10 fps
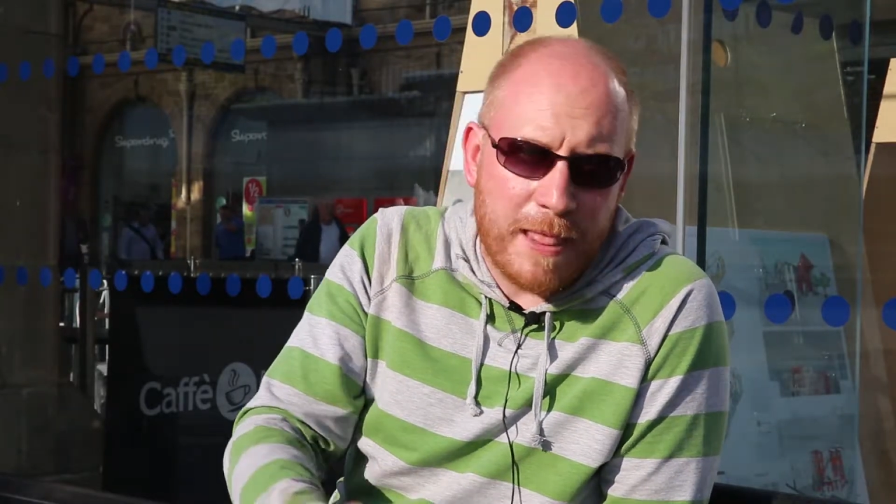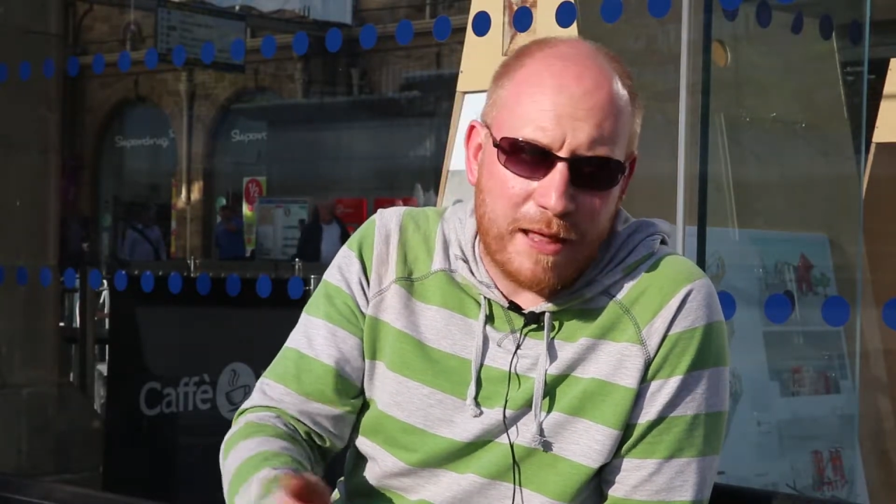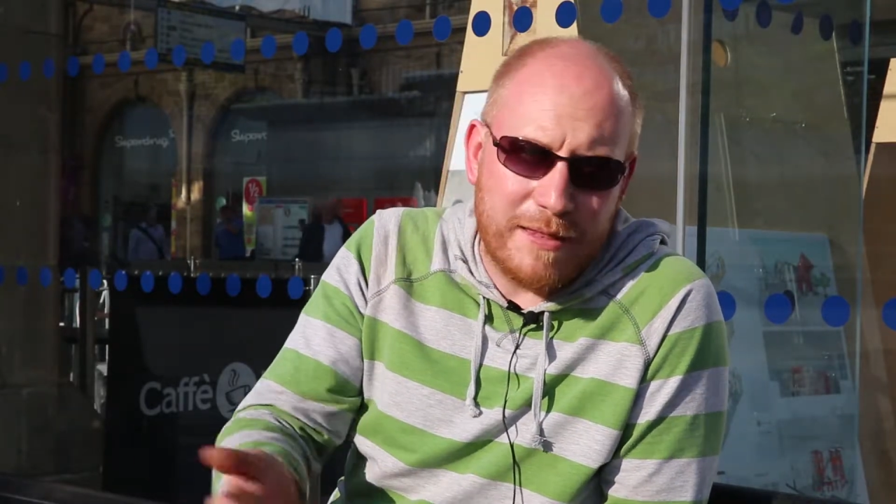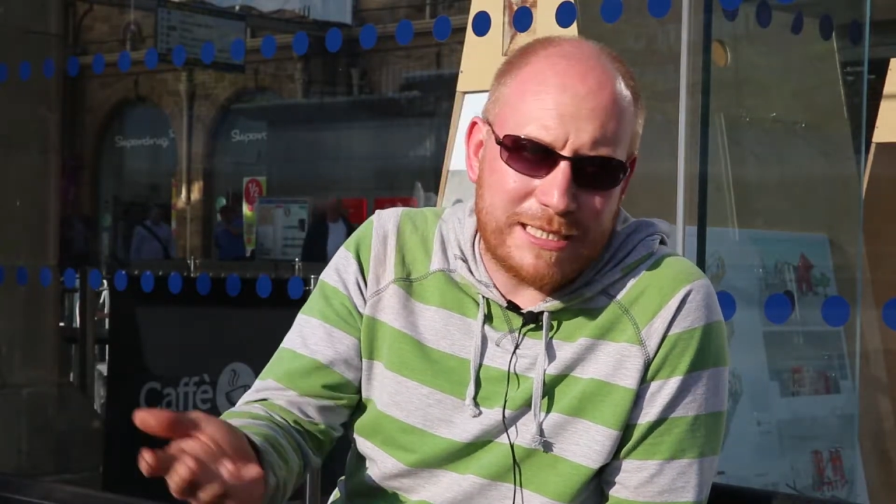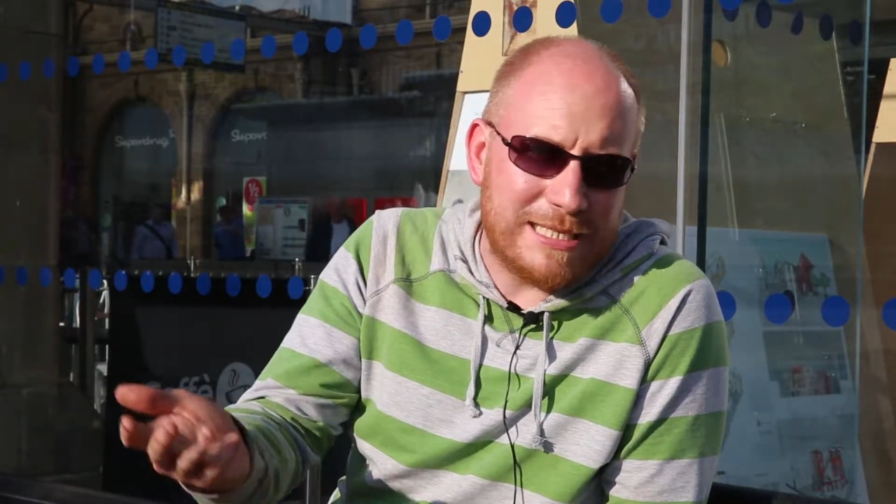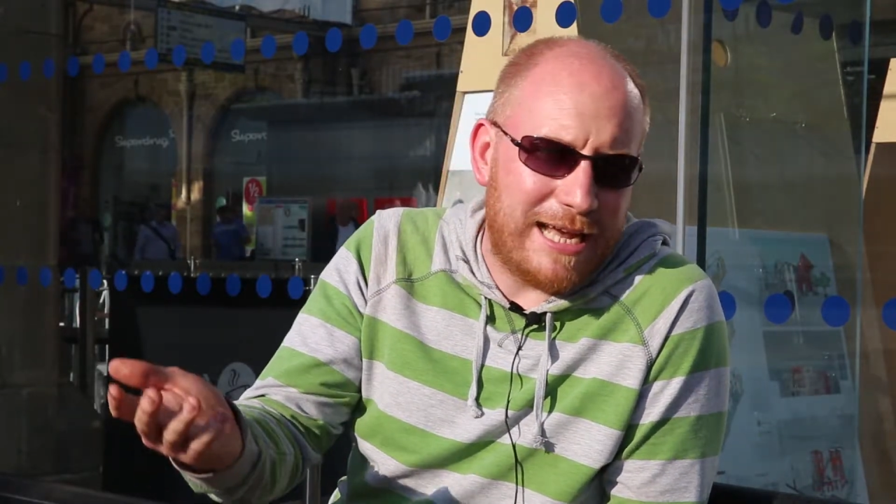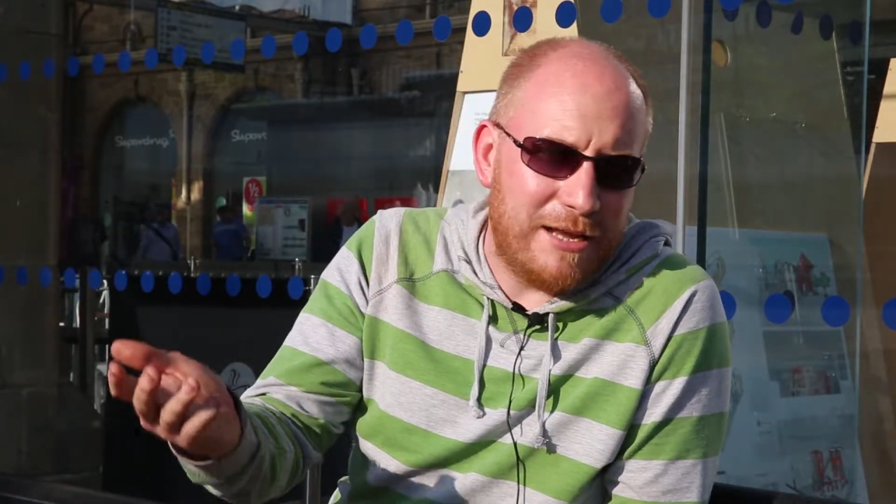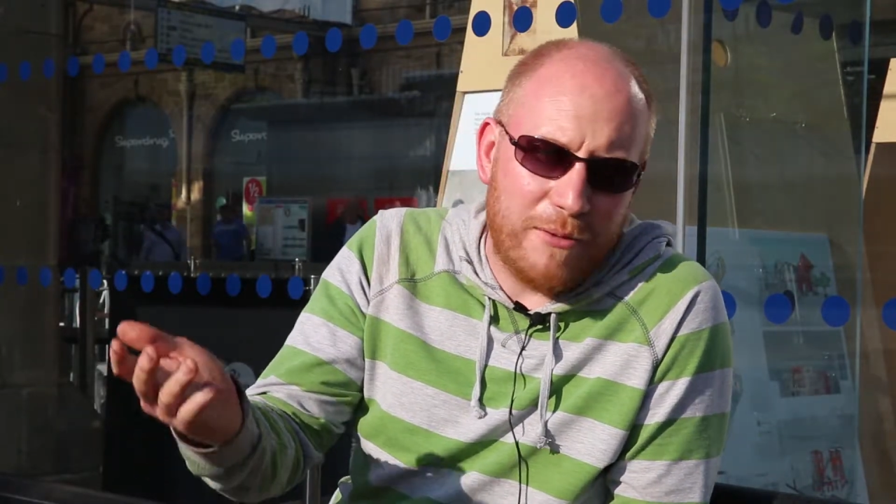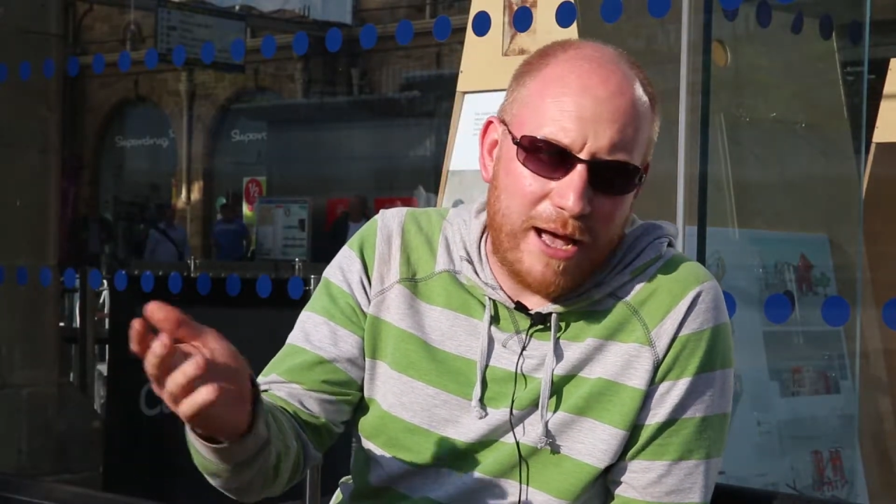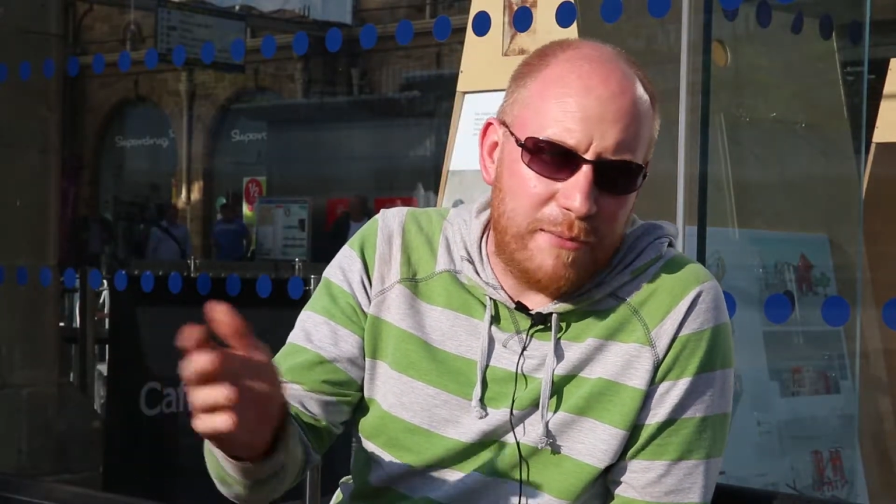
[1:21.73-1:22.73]
And this is
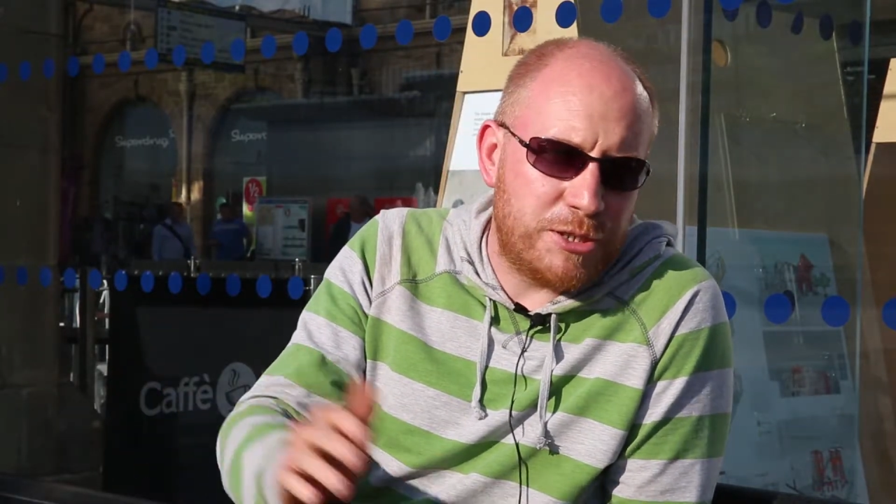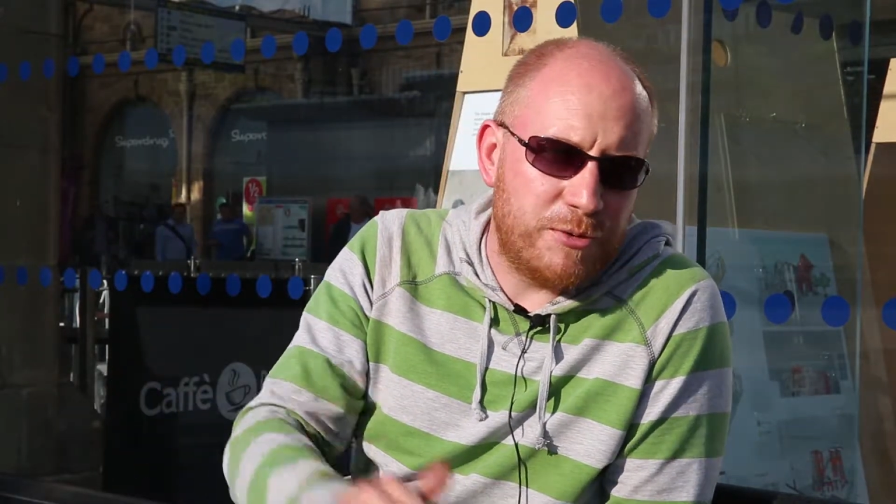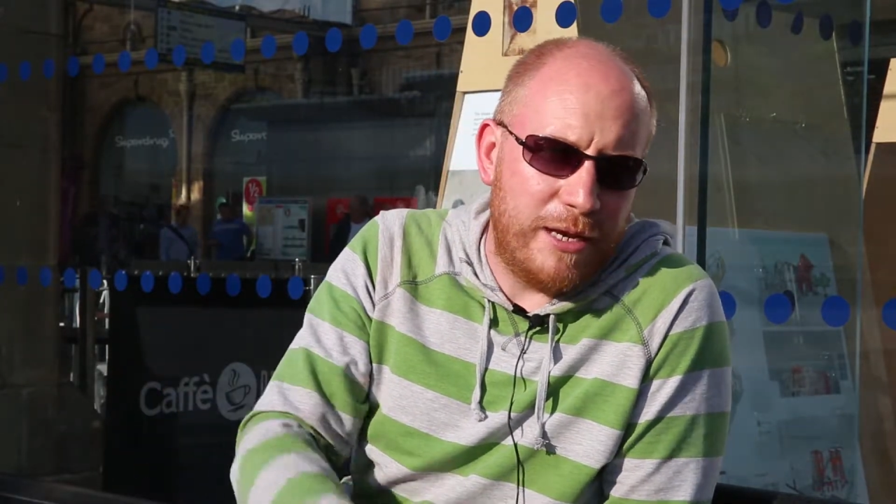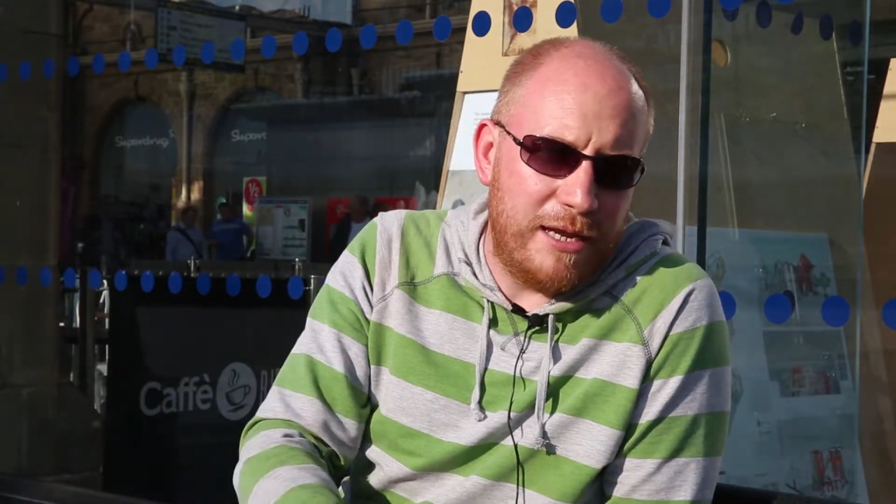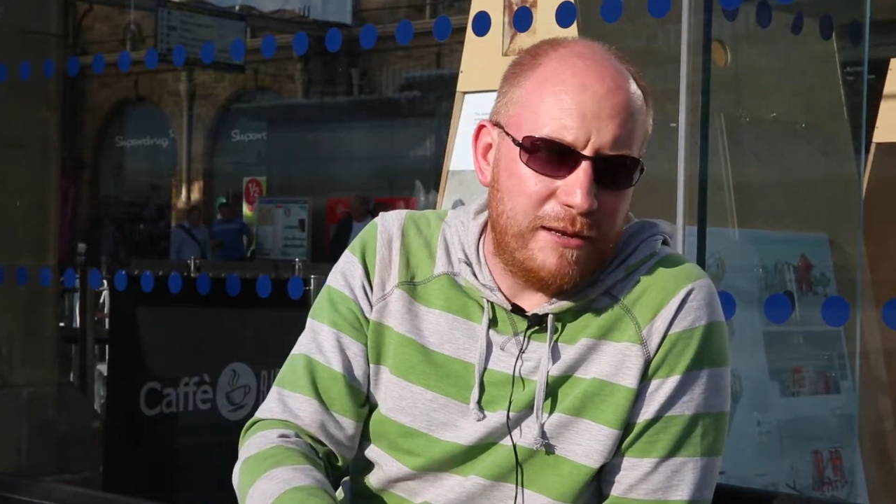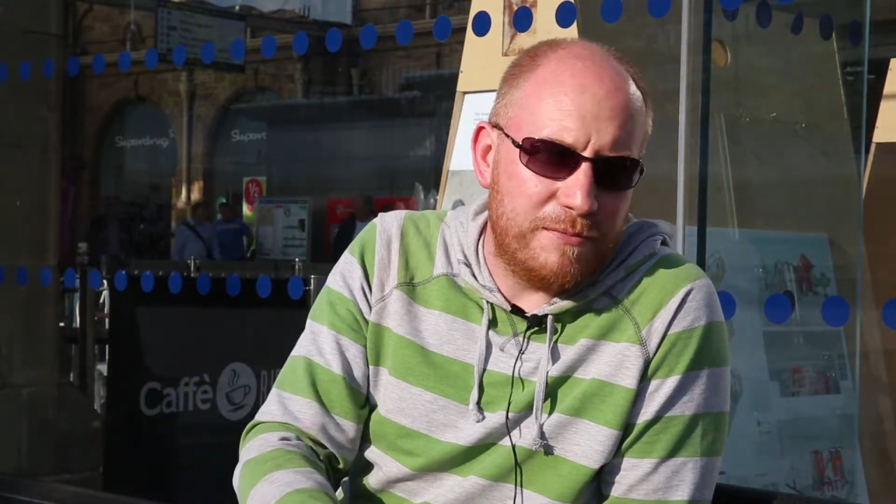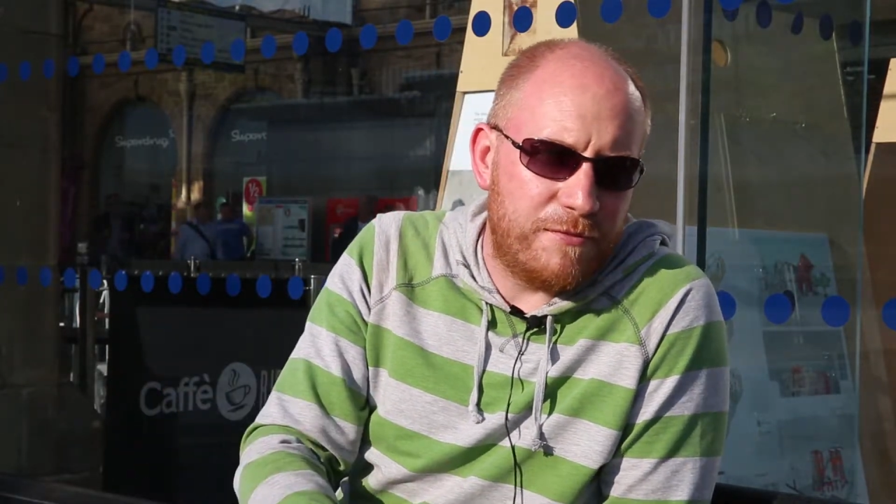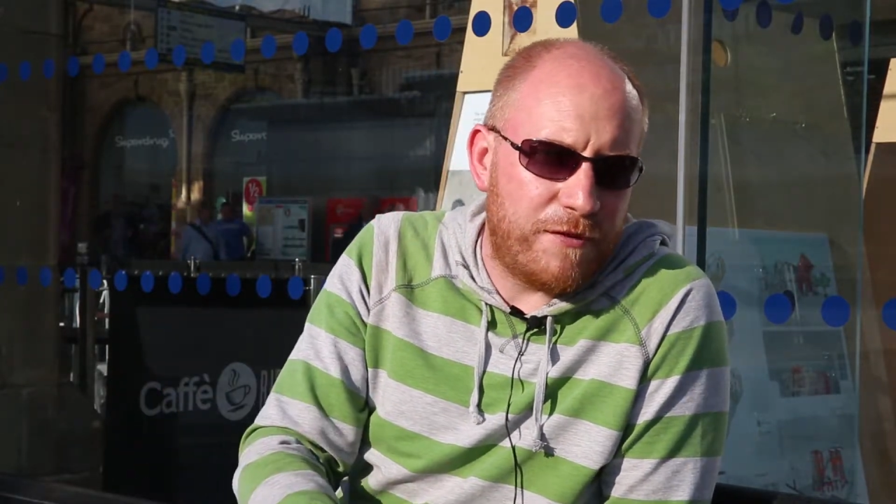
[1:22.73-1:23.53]
anywhere between